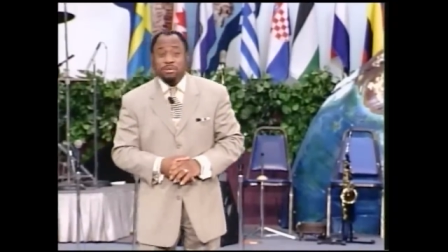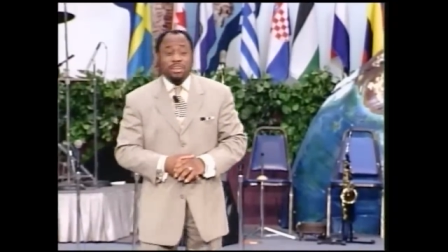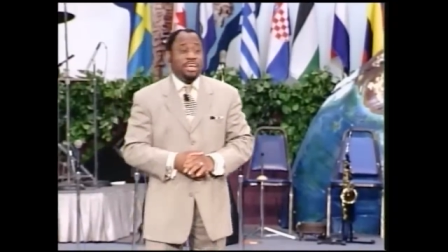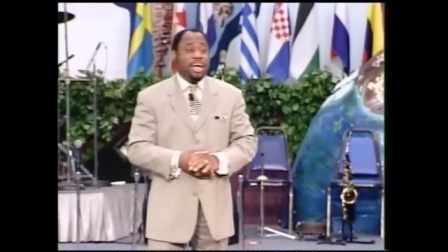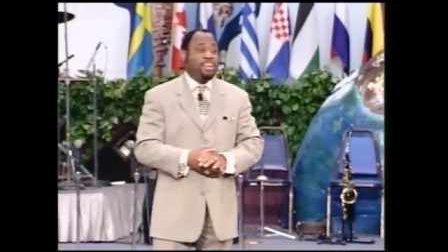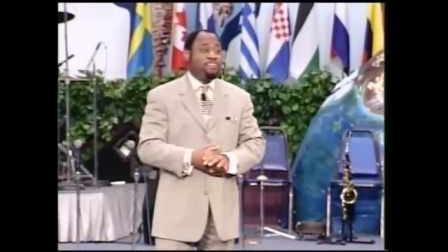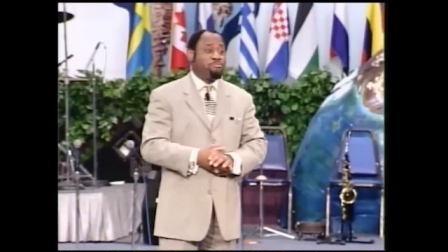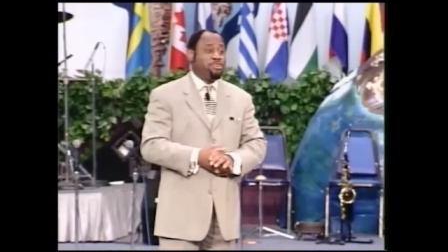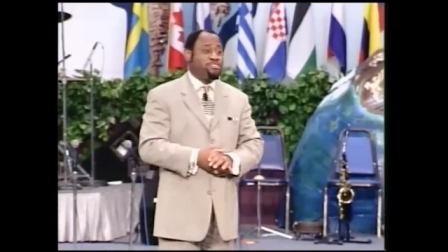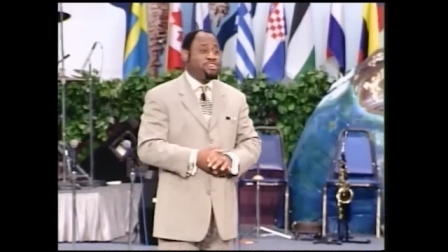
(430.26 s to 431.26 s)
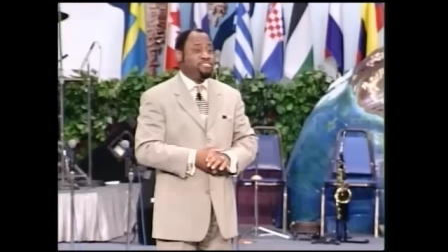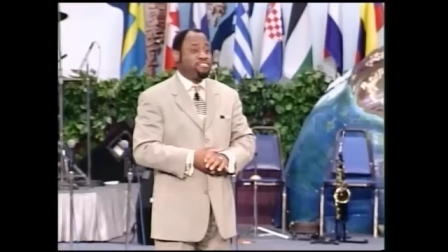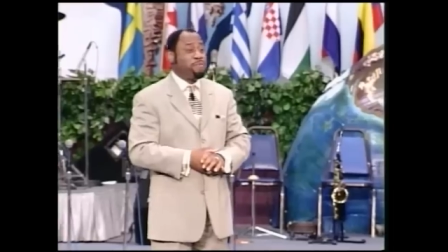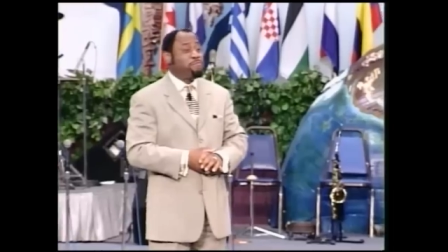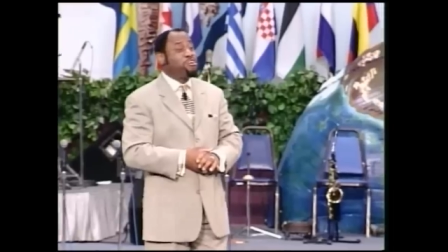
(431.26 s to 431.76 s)
But he had us preaching
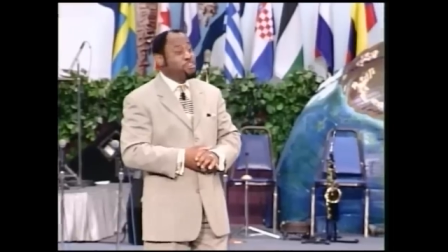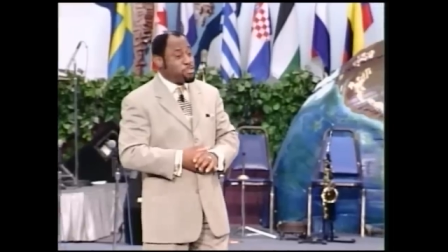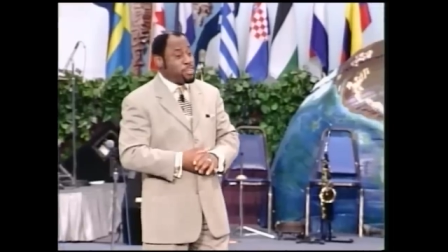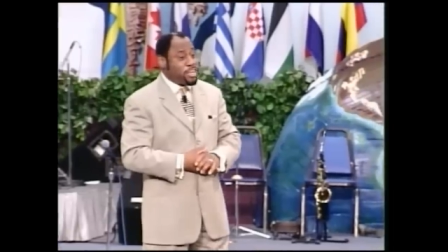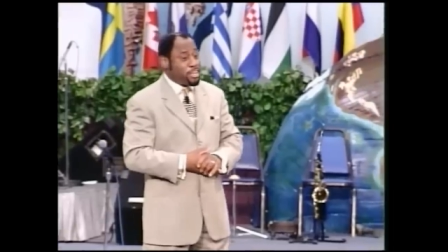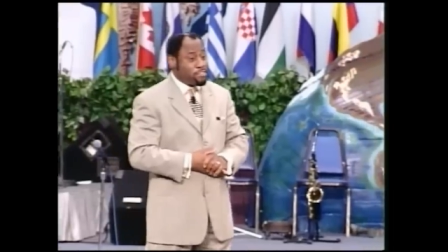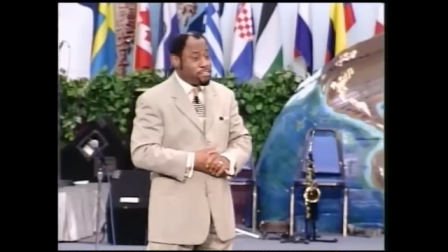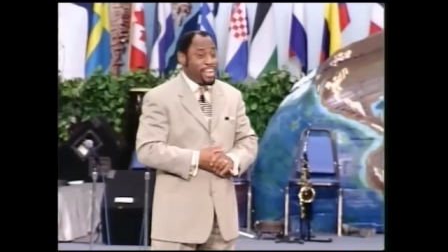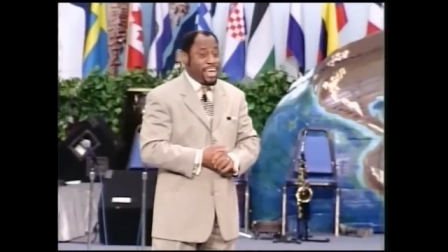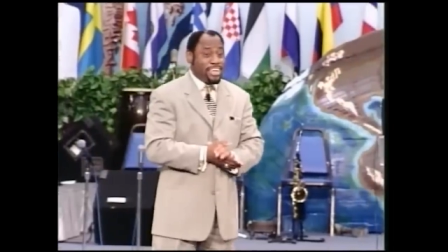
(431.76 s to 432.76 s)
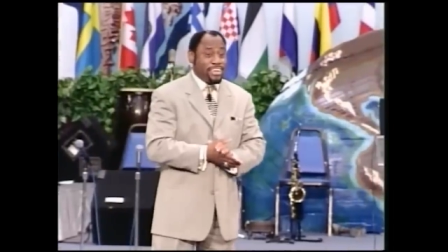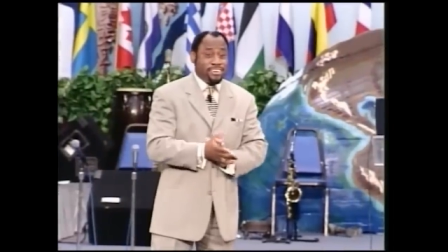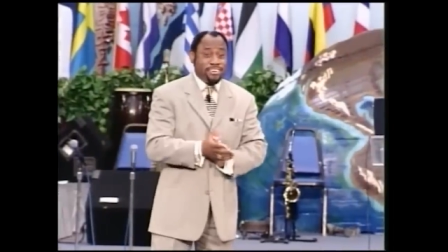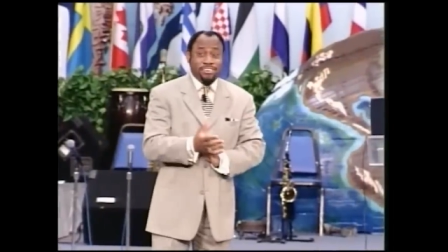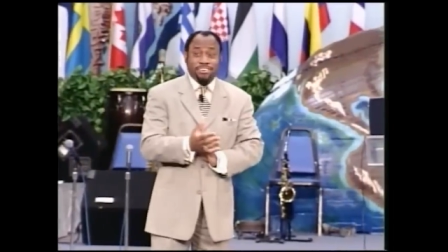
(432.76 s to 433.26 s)
some good things, like
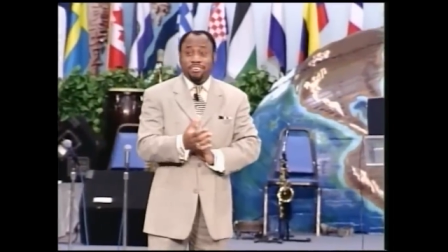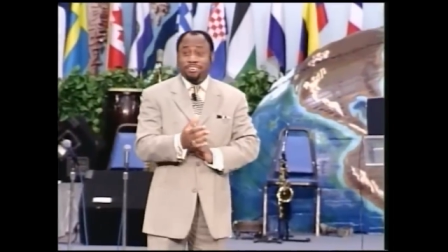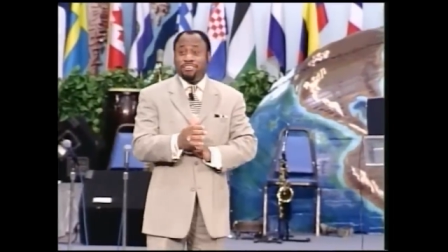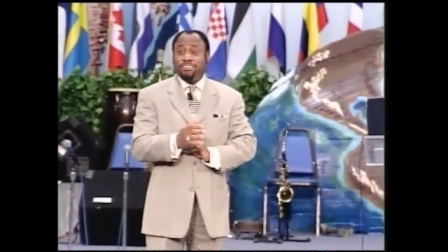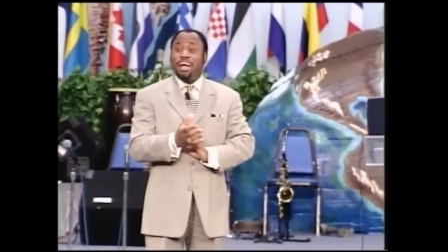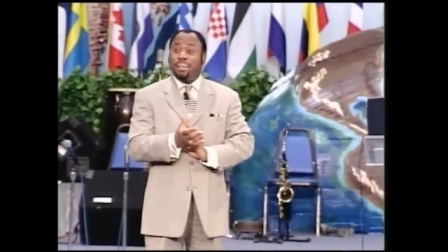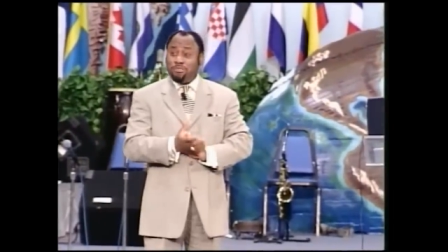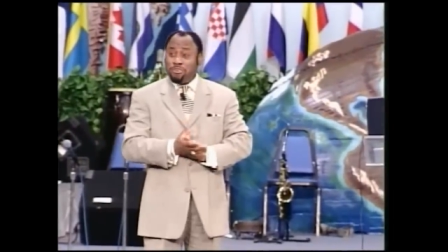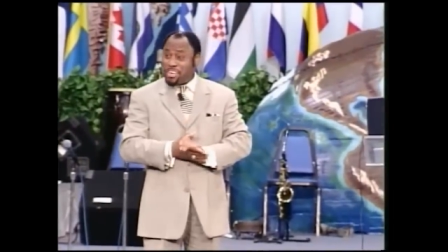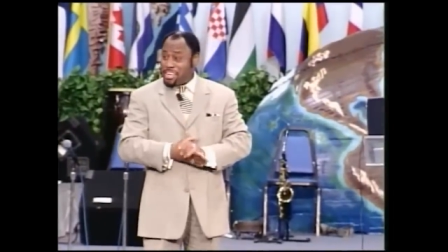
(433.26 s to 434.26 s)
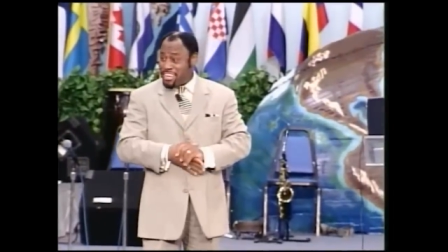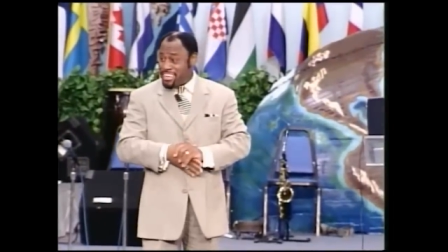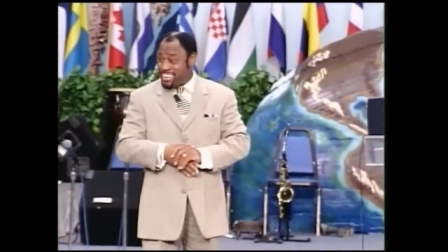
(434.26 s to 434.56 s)
Calvary,